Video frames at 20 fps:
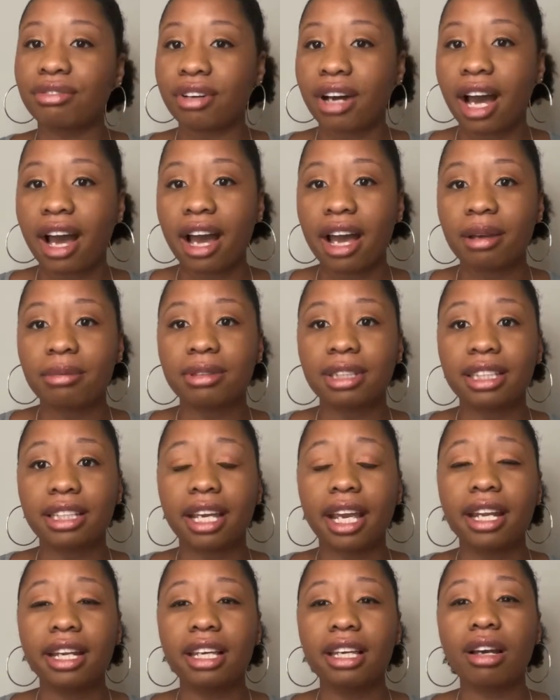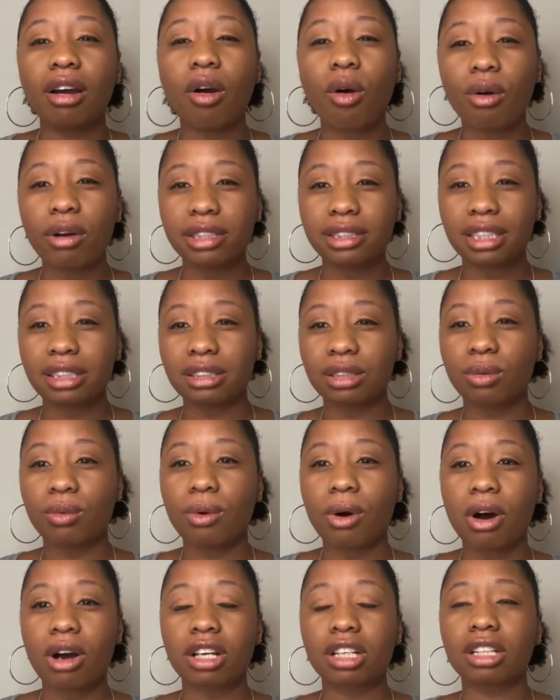vibe that Katie always has to
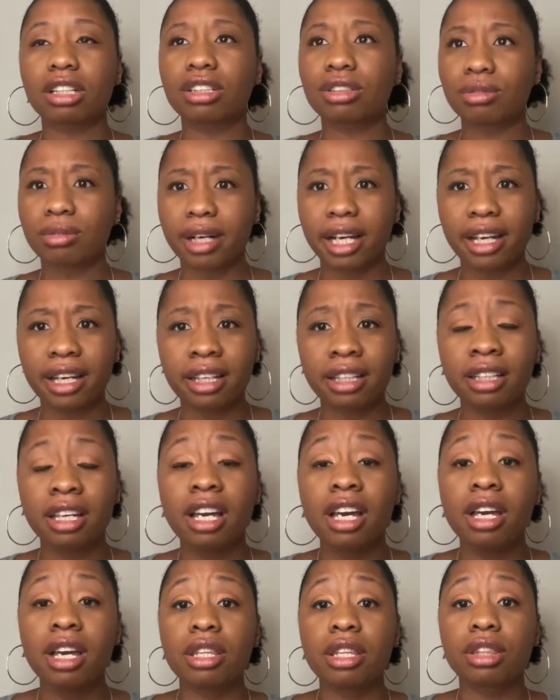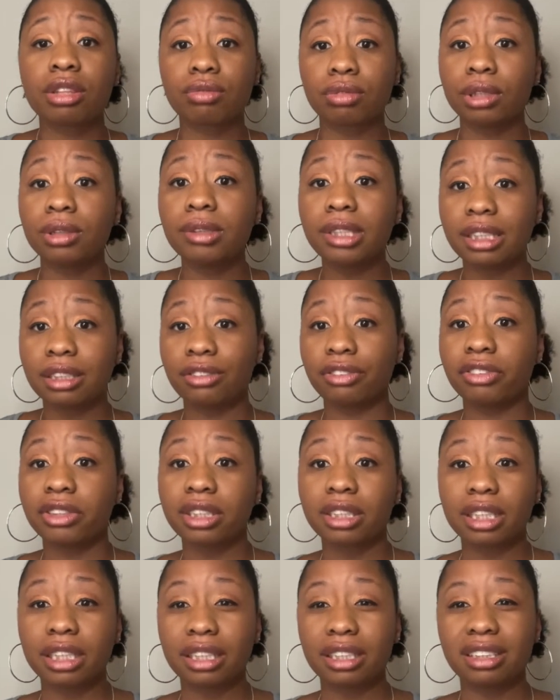walk Greg through his
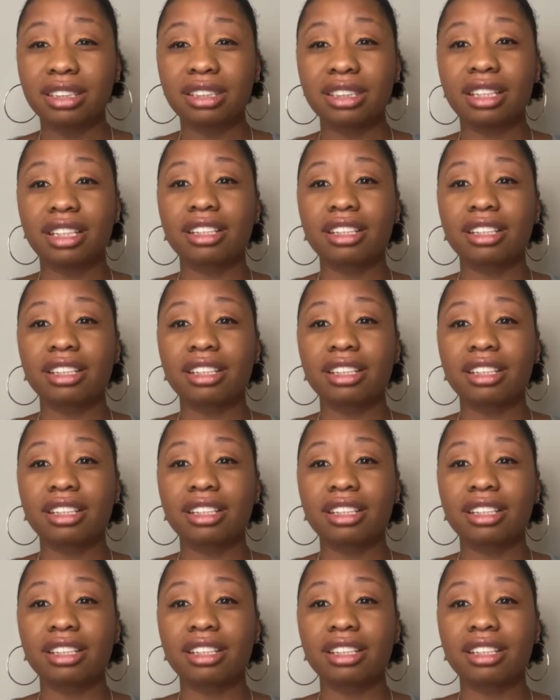feelings.